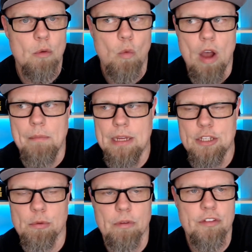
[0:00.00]
want me
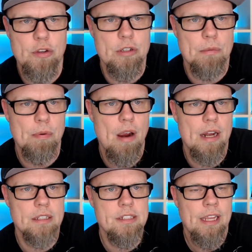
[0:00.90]
to review their
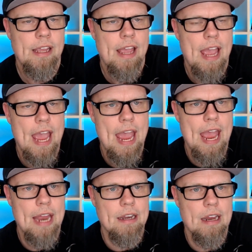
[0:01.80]
product,
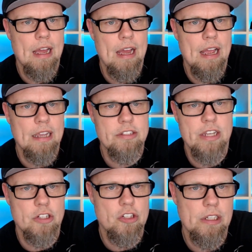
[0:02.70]
and
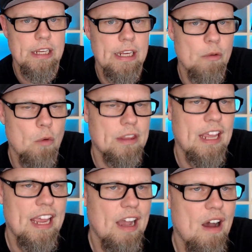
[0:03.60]
essentially what
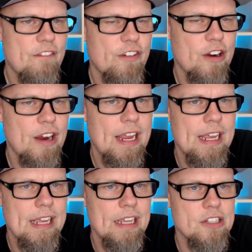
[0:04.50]
they offer
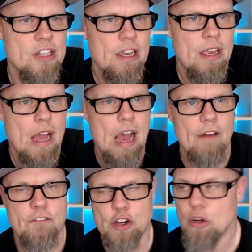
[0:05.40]
is
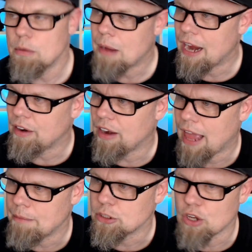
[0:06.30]
for you to buy it on
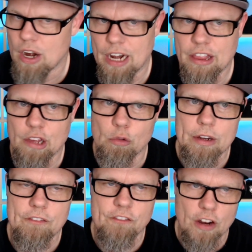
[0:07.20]
Amazon, and they'll
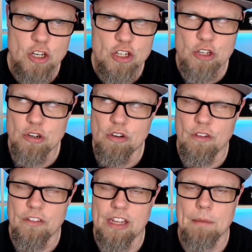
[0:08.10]
refund
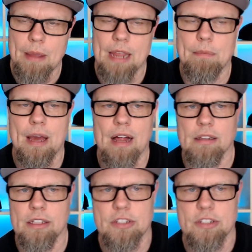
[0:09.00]
you via PayPal